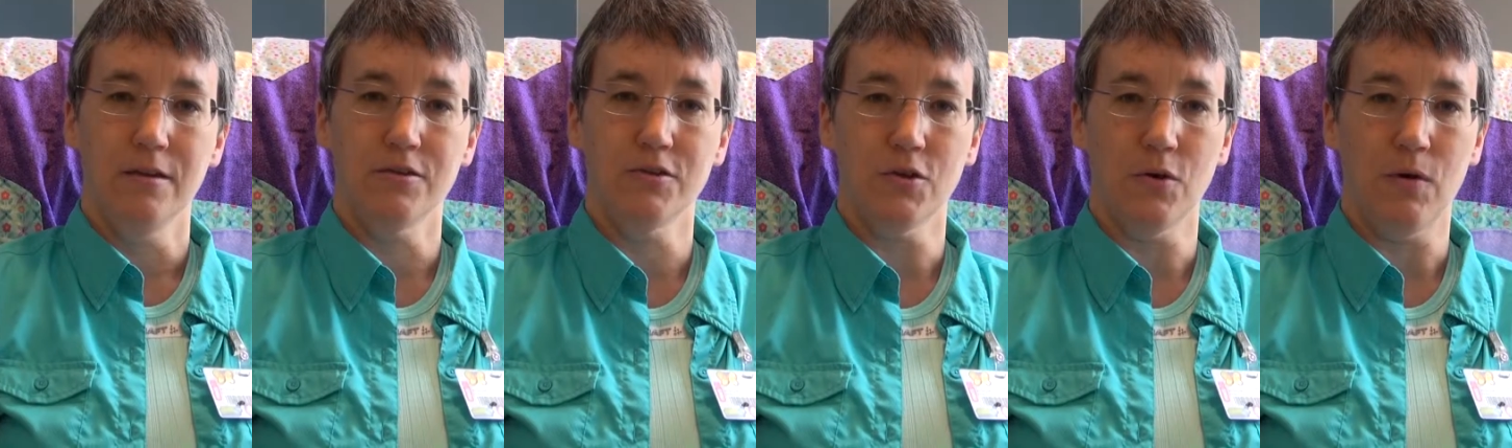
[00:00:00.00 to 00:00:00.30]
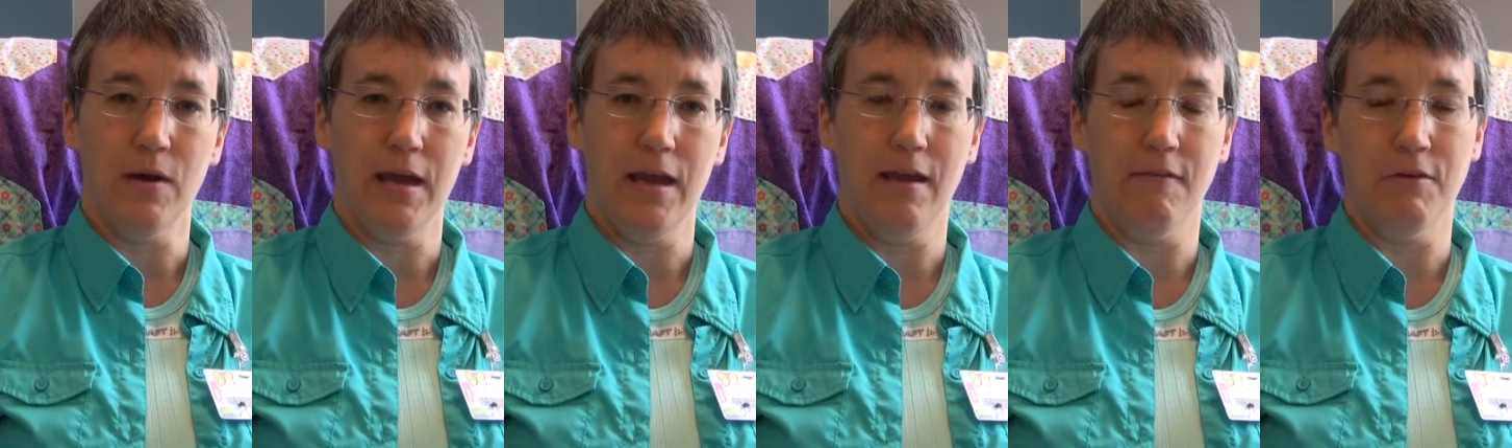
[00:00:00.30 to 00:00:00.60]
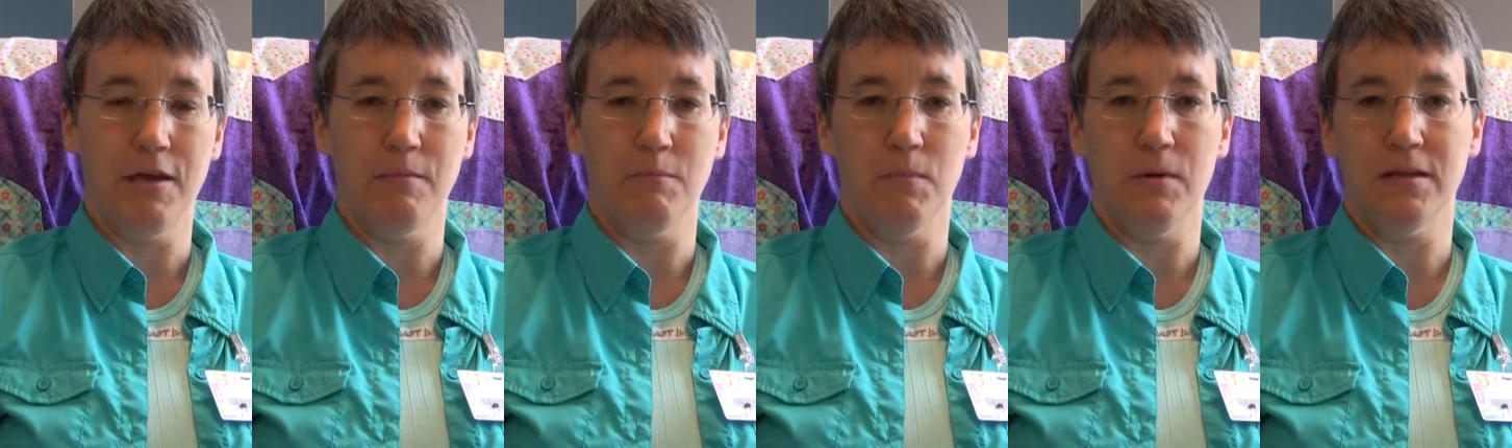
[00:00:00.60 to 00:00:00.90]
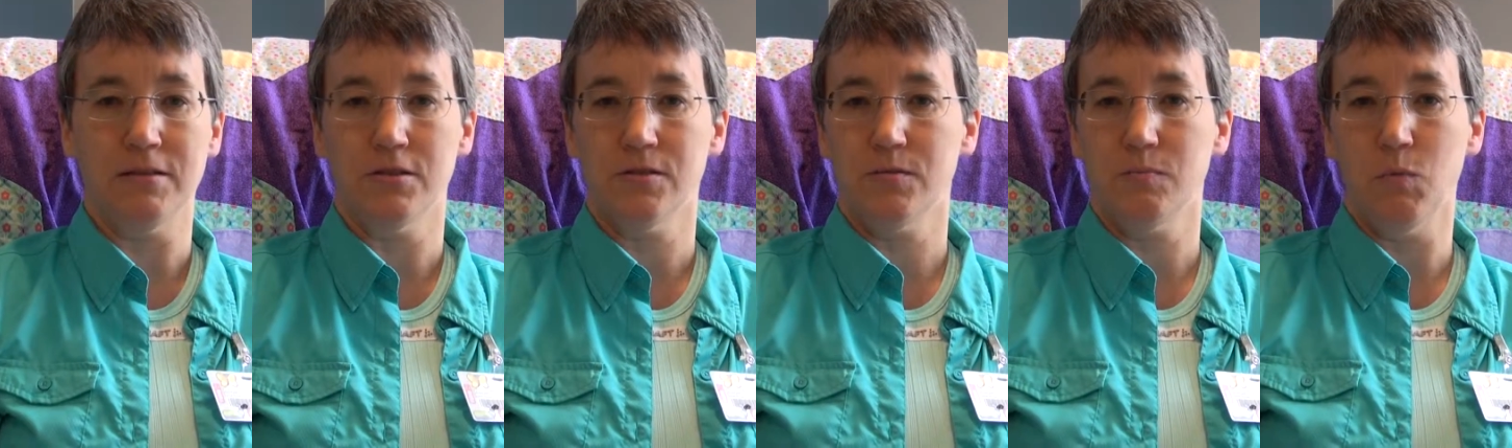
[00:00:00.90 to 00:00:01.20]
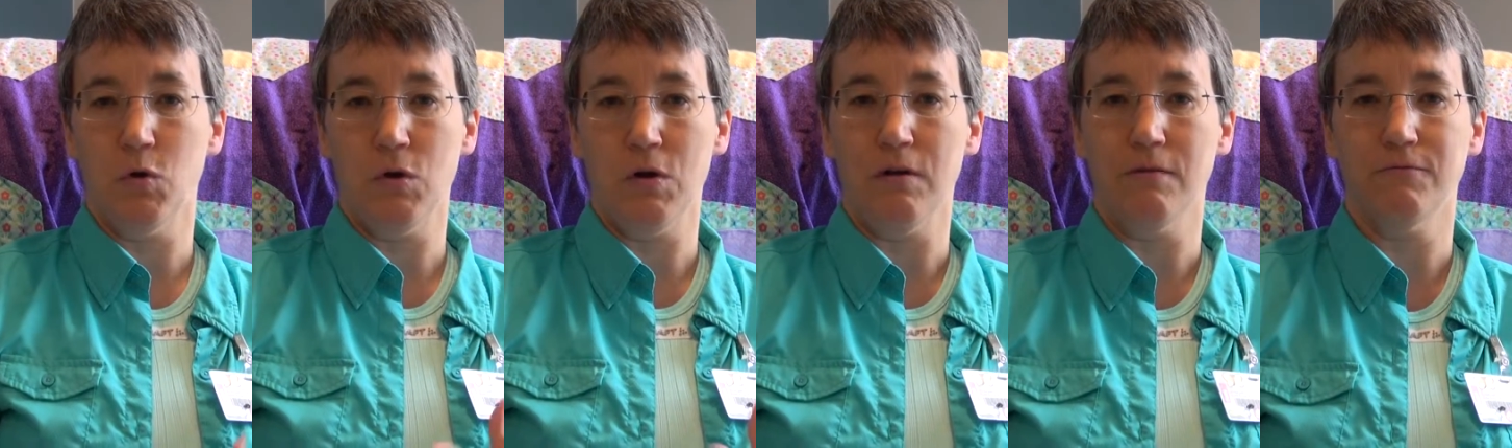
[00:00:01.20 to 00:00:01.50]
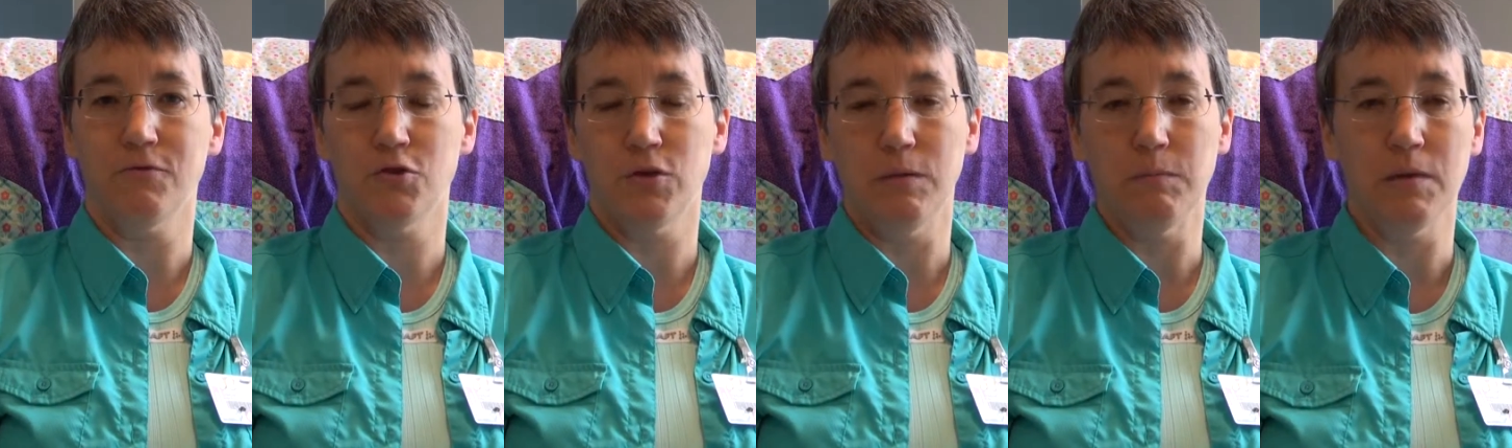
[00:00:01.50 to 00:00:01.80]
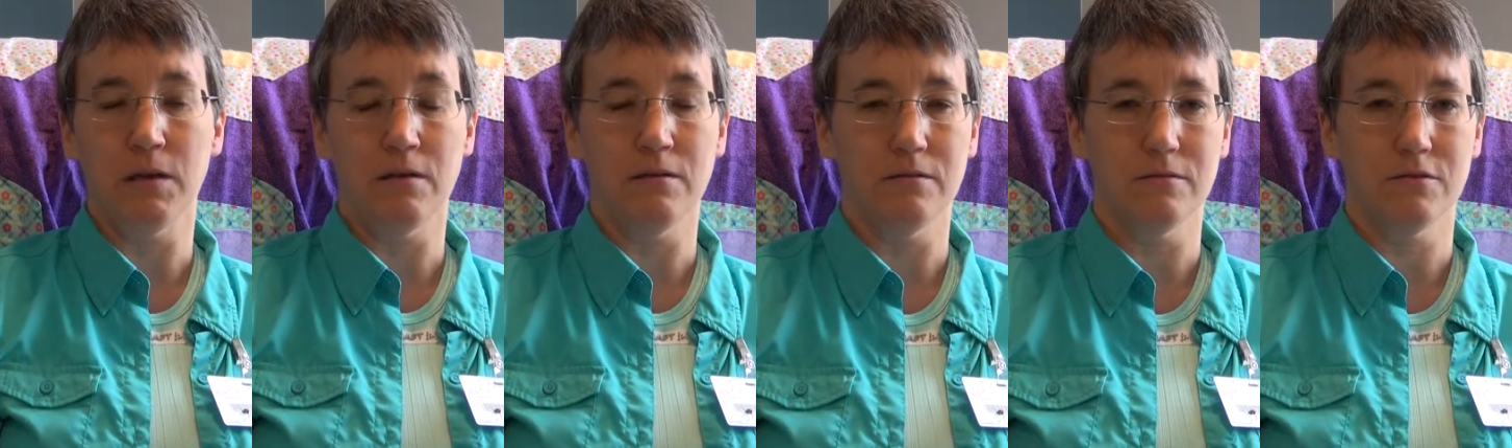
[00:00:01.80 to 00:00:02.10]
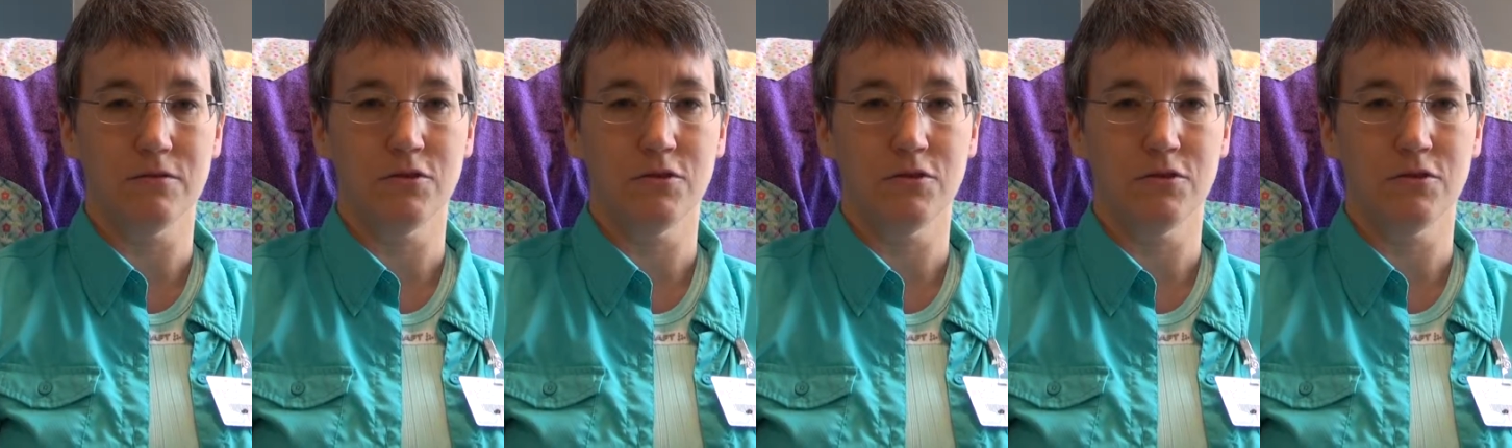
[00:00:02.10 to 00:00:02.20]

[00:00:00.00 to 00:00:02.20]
So I have eight months more of treatment